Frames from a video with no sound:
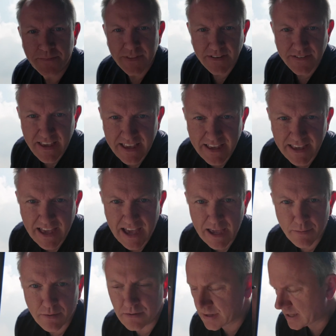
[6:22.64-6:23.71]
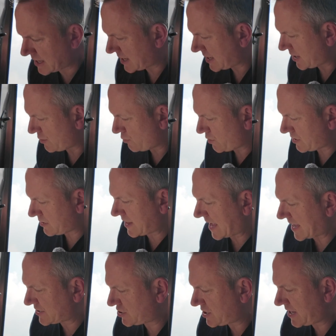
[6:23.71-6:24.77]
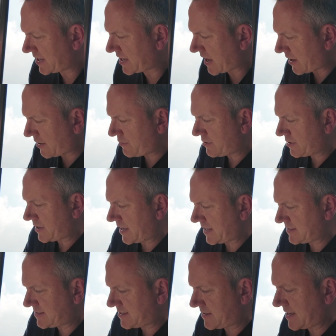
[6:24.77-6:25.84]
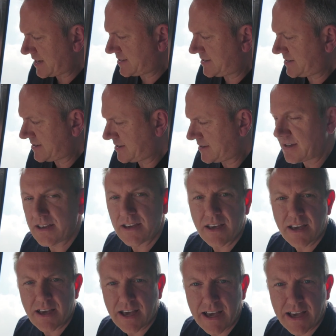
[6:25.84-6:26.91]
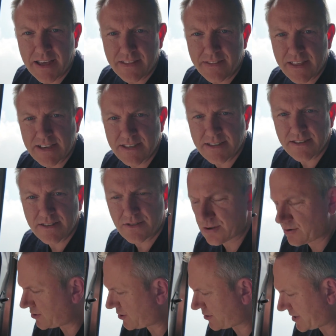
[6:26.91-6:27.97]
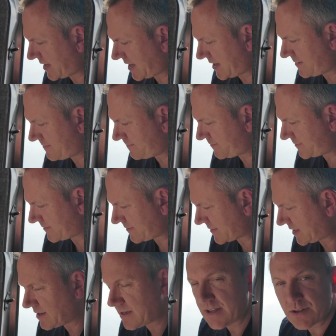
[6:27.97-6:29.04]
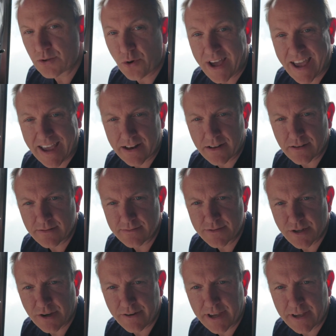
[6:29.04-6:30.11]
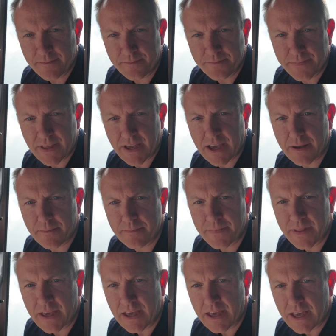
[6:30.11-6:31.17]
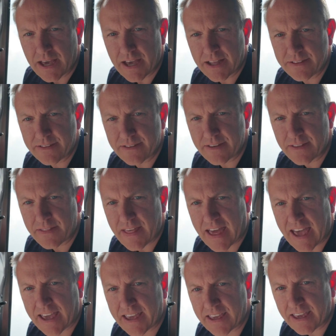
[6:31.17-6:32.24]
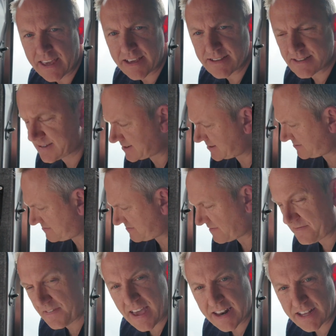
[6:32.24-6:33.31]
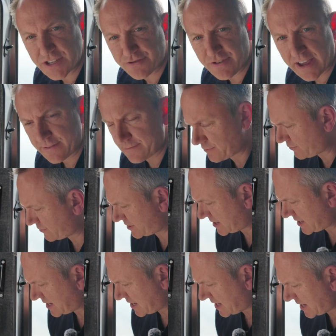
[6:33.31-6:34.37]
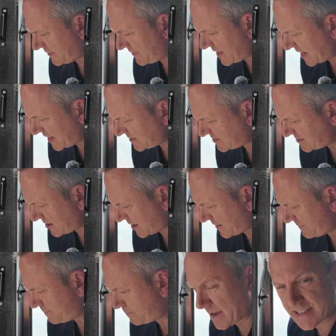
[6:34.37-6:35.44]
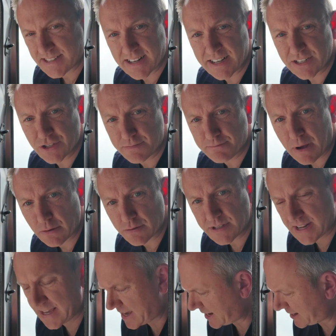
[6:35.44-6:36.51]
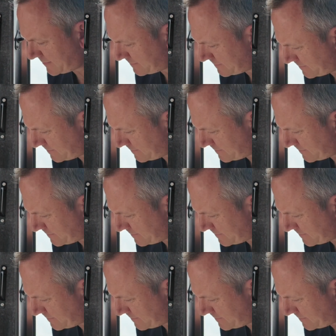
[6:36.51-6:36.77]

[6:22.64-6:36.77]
the second cable, will actually go into this door handle, sorry. And that is fairly straightforward. And this, I've basically just bolted it in,